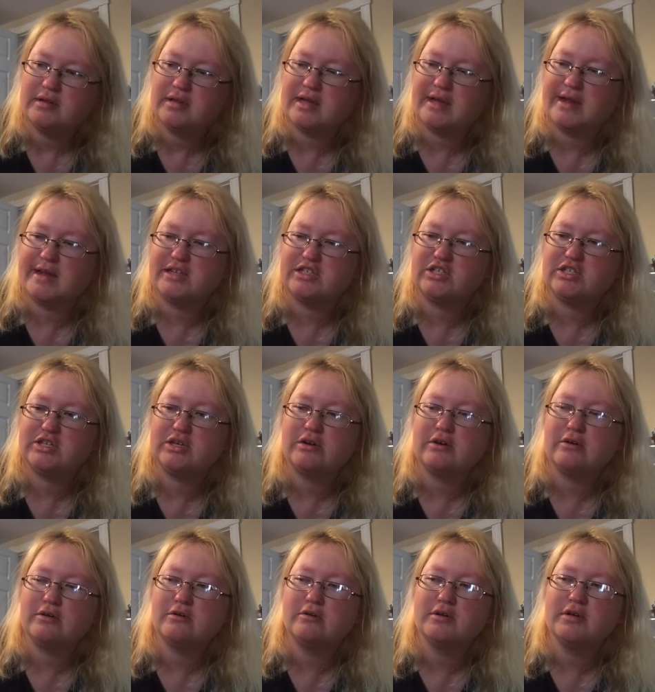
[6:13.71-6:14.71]
That I
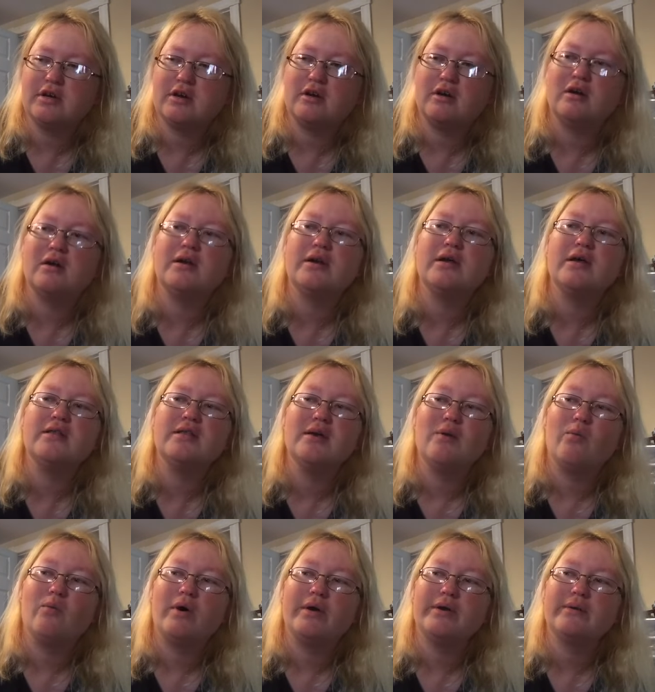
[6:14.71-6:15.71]
showed on
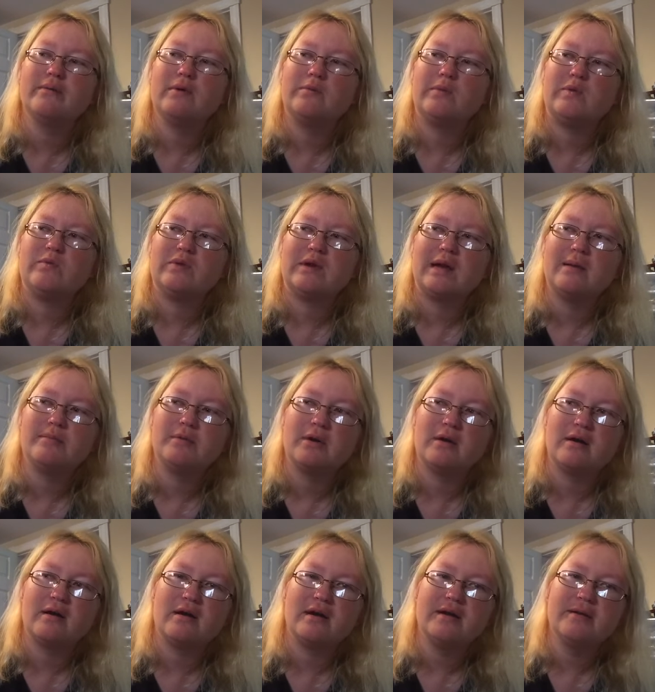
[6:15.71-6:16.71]
the Wonder Woman wrap
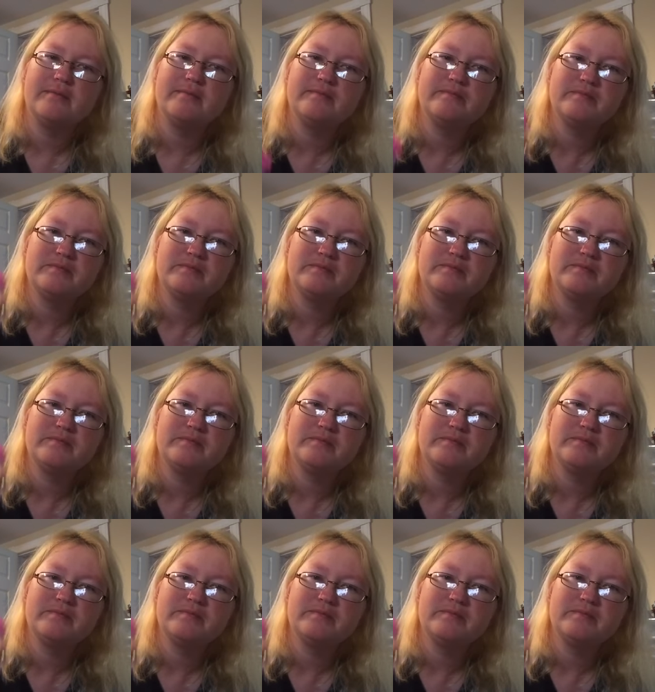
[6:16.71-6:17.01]
are